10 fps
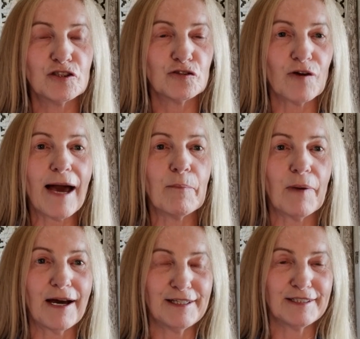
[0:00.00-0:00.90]

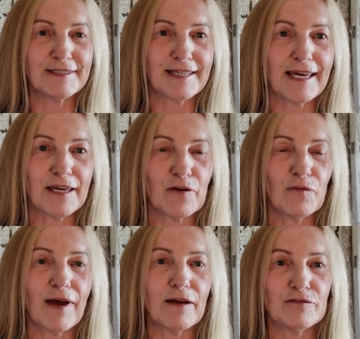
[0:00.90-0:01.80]
strap, I'd say,
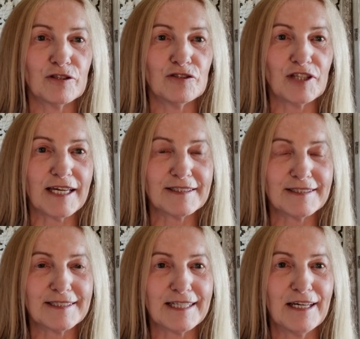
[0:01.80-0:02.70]
around our
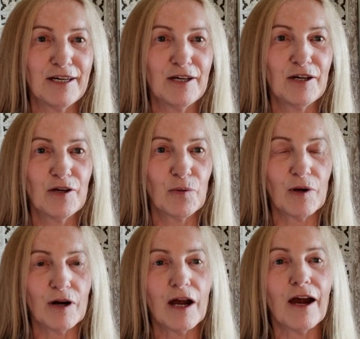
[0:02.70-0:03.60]
chest,
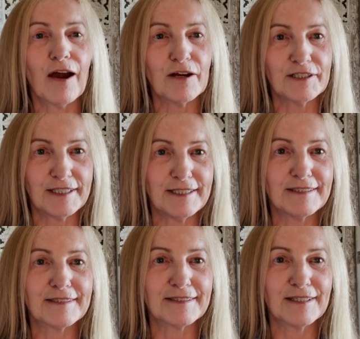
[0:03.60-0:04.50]
where our heart
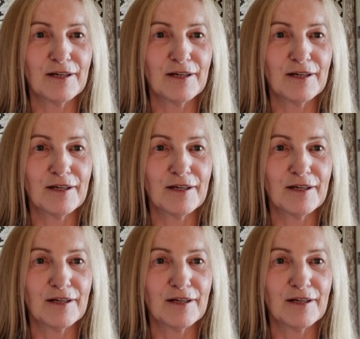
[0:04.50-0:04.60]
is.